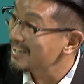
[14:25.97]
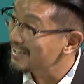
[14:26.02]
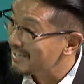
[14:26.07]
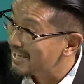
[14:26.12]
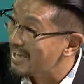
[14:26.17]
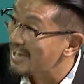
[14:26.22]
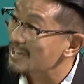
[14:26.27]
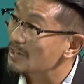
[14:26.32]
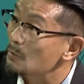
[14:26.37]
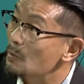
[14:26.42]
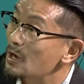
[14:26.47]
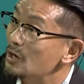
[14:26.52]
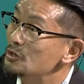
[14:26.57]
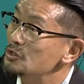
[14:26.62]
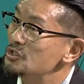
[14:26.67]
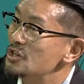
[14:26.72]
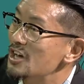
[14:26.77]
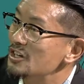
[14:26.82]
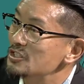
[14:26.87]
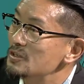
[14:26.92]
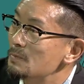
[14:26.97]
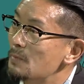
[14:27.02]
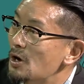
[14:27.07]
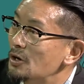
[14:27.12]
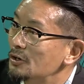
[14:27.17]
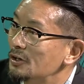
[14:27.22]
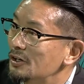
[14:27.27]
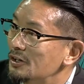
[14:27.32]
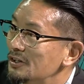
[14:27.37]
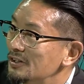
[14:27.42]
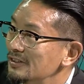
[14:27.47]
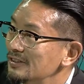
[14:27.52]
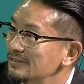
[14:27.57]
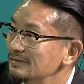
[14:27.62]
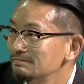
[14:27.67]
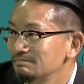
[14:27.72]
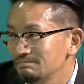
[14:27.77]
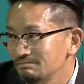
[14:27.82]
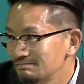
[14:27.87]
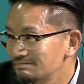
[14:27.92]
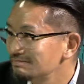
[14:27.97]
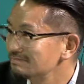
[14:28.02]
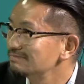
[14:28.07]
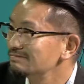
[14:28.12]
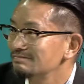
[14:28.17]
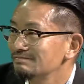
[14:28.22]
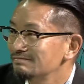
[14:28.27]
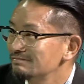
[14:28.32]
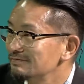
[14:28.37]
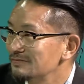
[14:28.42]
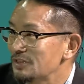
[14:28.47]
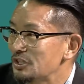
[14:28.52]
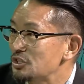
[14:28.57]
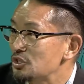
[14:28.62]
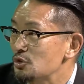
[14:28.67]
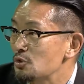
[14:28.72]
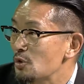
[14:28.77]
hey, why don't you actually partner? This is a